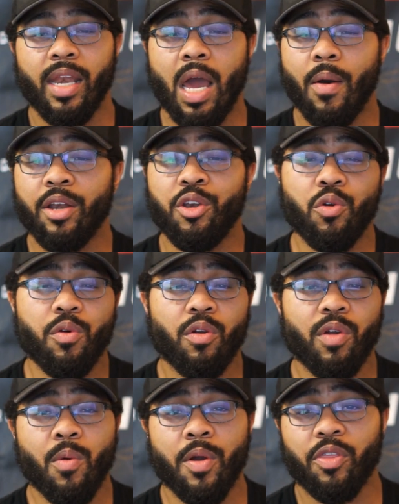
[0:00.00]
Now, I do
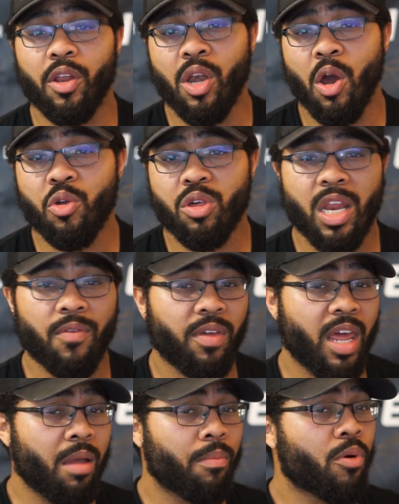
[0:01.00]
agree with the notion, if it
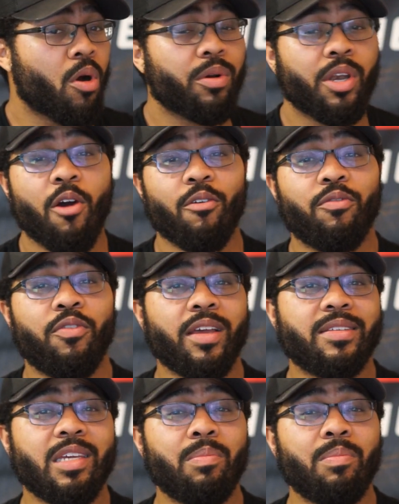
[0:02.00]
ain't broke, don't fix